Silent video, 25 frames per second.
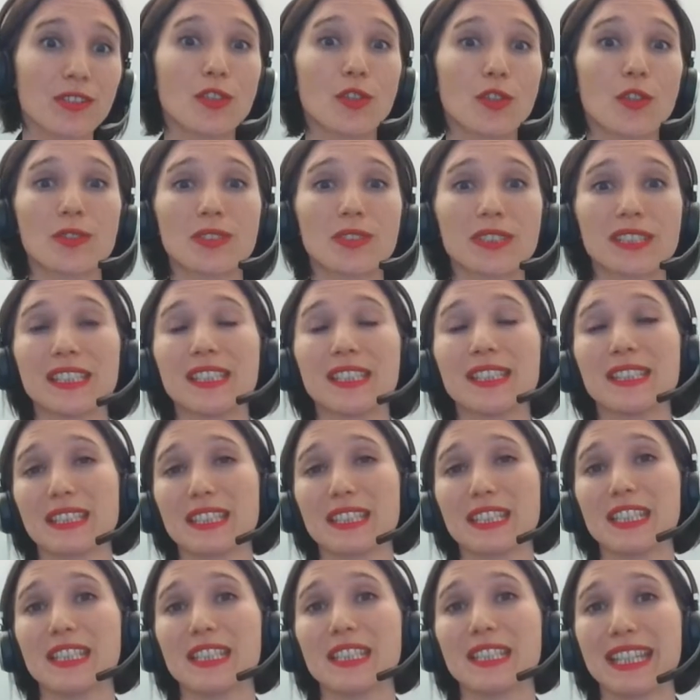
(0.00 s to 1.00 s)
consists
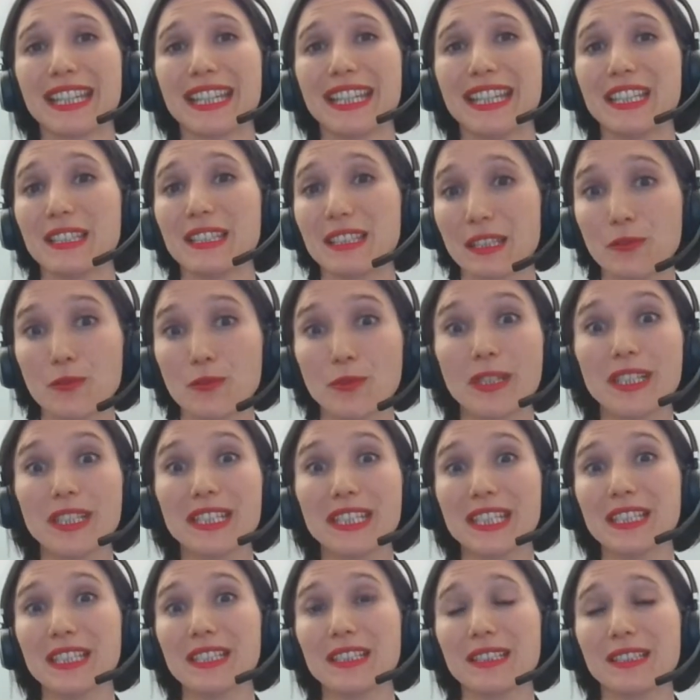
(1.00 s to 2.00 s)
in
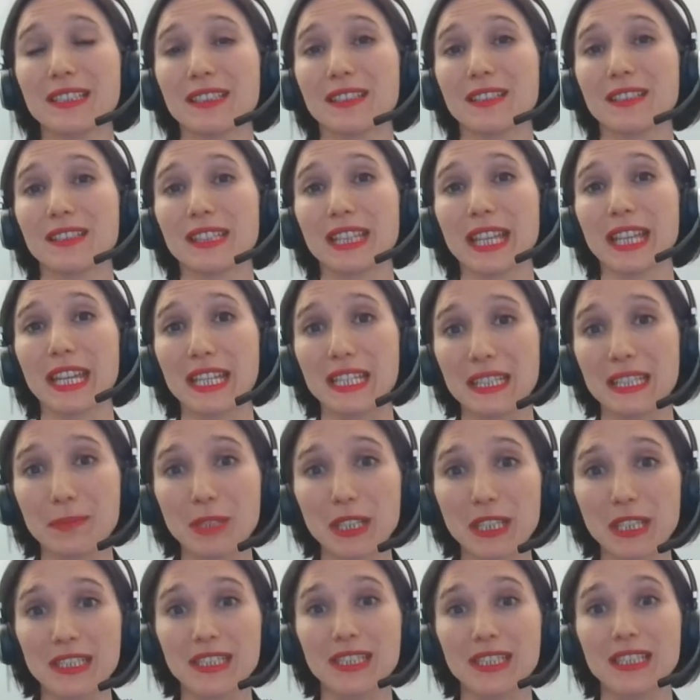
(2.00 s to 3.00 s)
integrating
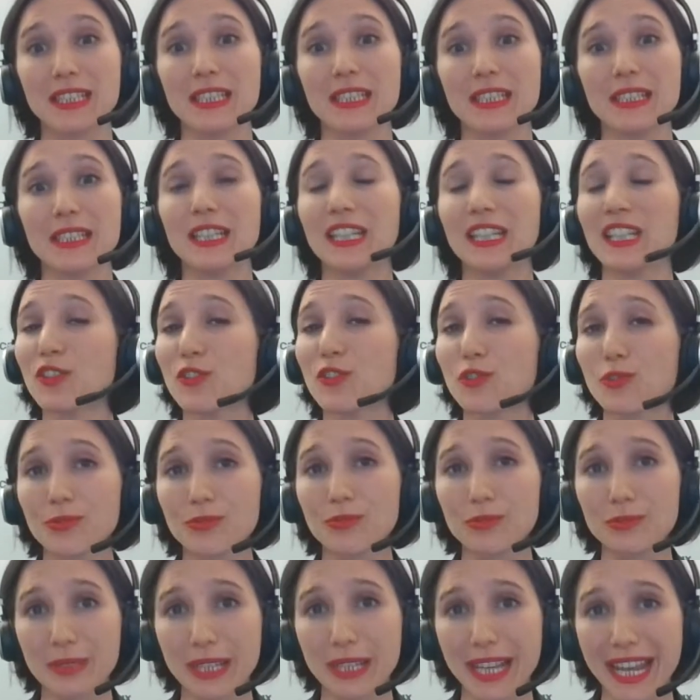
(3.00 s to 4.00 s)
sustainability
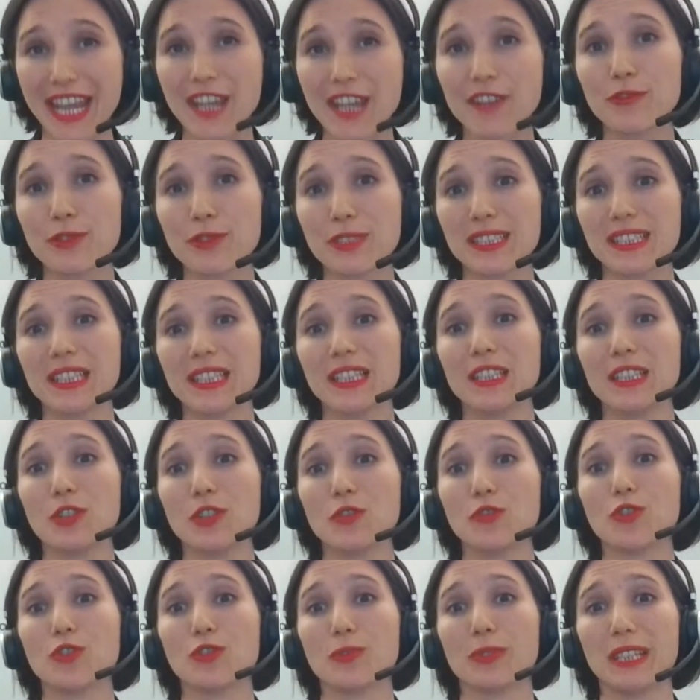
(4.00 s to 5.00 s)
into everything you
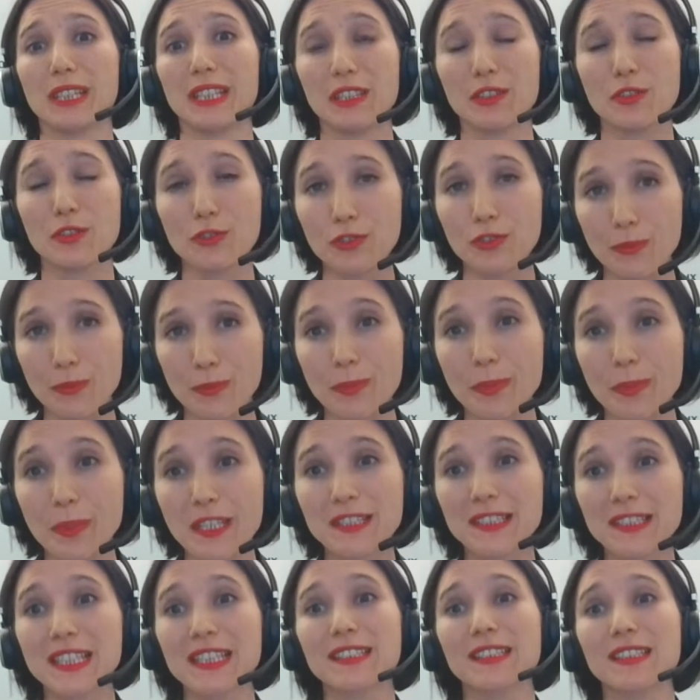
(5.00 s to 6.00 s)
do, into the
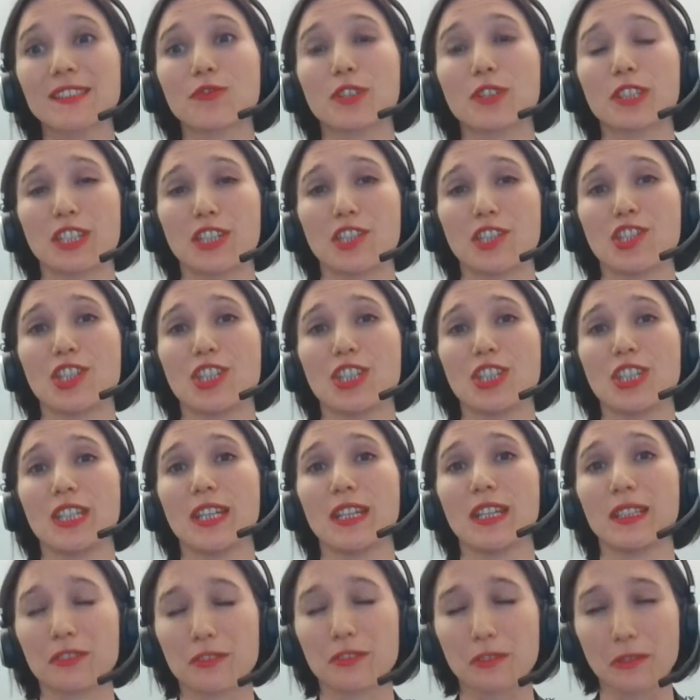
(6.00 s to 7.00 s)
business strategy,
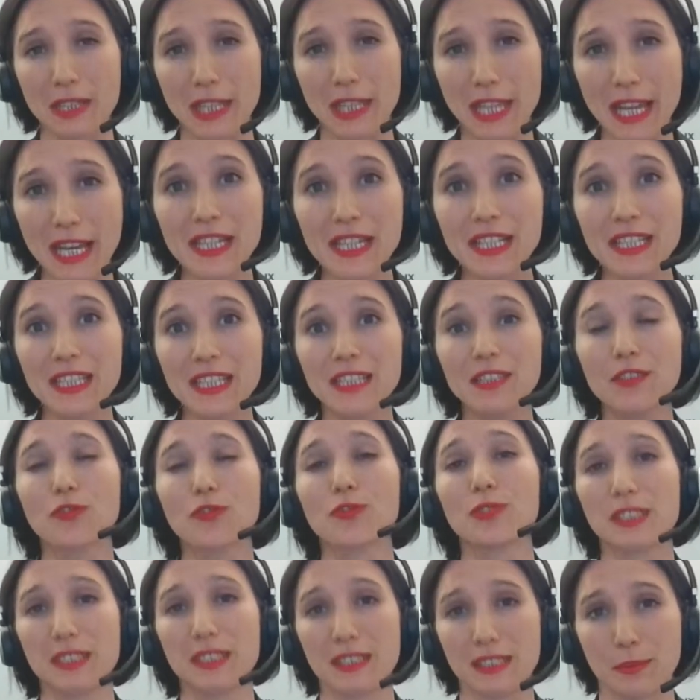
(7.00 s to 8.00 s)
and align it to
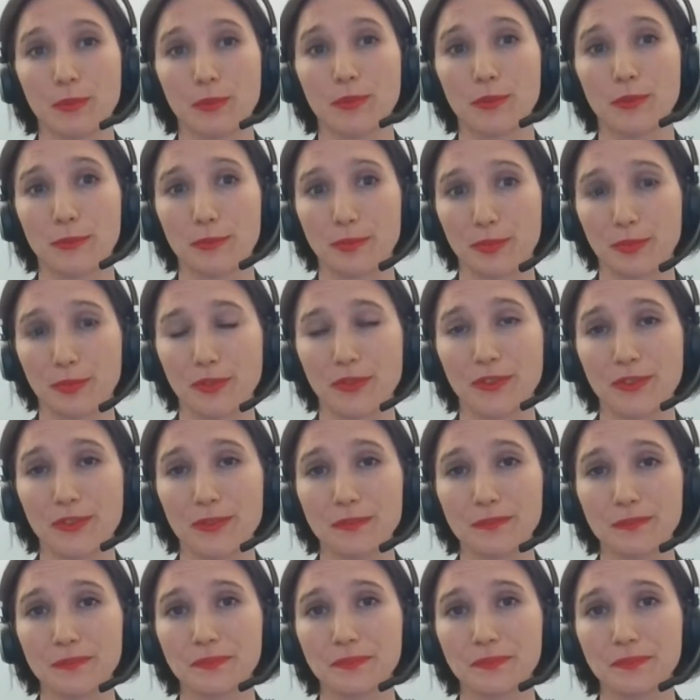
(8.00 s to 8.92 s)
this purpose.